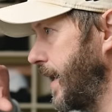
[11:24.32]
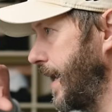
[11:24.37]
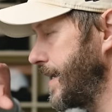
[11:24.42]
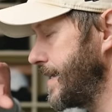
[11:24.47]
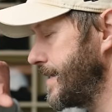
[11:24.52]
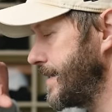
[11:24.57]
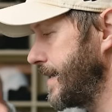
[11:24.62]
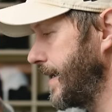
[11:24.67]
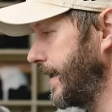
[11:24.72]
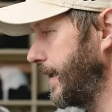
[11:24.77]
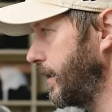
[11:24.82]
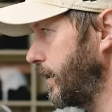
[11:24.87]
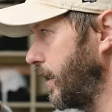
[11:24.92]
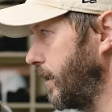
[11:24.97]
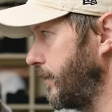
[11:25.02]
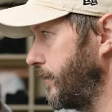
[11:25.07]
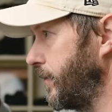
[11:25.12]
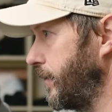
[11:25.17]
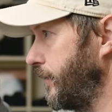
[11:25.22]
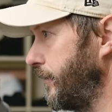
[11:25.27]
a sync
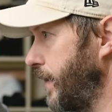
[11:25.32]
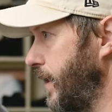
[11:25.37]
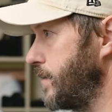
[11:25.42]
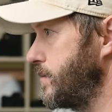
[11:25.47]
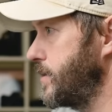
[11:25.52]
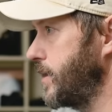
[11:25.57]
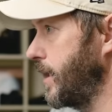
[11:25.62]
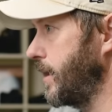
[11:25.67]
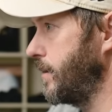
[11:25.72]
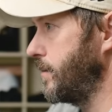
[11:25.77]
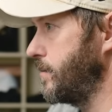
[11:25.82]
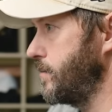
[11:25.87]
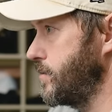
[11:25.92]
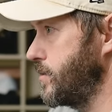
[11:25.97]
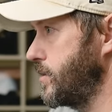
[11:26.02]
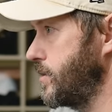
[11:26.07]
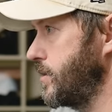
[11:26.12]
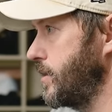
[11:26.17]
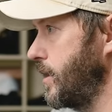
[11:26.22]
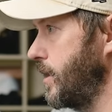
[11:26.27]
of the
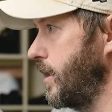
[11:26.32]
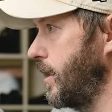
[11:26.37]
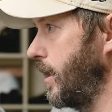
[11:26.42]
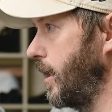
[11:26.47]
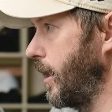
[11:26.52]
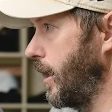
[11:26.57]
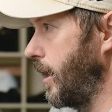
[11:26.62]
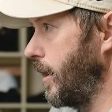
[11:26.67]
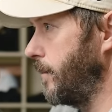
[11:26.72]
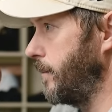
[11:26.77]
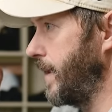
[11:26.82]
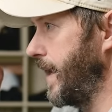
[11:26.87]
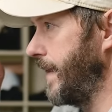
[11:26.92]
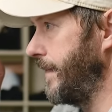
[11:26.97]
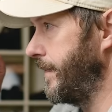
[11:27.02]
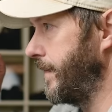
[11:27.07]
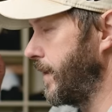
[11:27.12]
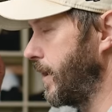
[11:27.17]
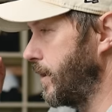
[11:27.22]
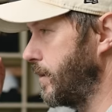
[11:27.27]
photos um,
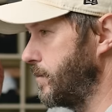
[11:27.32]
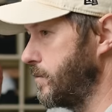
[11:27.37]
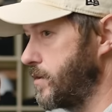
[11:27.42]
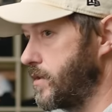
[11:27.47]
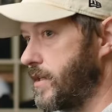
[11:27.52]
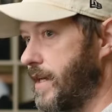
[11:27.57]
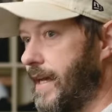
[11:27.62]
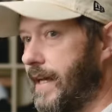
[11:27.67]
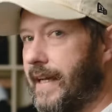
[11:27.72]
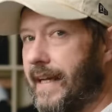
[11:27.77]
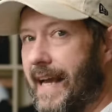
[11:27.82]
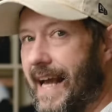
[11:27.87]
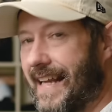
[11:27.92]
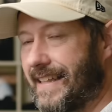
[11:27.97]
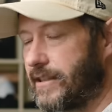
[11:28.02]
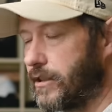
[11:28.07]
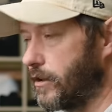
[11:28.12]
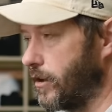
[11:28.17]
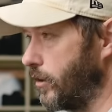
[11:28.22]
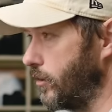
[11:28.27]
in those
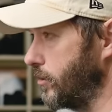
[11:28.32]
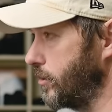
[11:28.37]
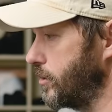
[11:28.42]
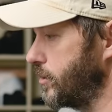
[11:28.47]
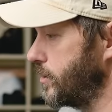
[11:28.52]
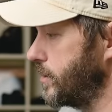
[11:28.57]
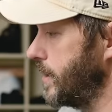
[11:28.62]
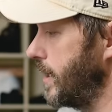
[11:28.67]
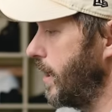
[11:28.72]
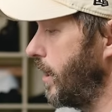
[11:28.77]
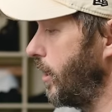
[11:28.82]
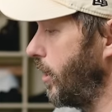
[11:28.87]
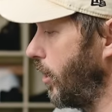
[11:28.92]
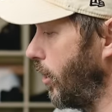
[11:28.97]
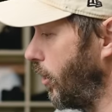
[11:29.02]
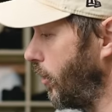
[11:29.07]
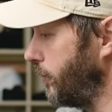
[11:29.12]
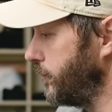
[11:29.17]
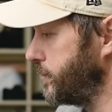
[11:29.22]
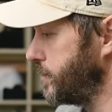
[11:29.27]
catalogs
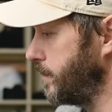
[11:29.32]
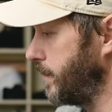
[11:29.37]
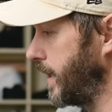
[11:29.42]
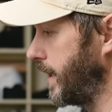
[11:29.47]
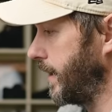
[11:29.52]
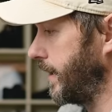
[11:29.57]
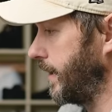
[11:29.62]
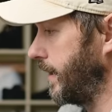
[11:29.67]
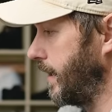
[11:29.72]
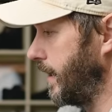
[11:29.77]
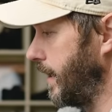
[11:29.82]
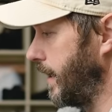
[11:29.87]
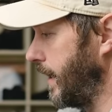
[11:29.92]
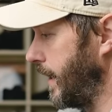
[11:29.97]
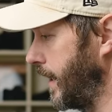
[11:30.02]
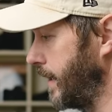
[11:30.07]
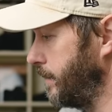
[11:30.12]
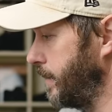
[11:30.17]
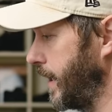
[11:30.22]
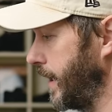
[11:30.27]
onto my
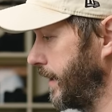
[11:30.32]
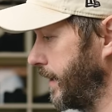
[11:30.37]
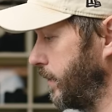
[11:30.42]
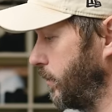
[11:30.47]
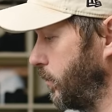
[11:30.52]
iPad.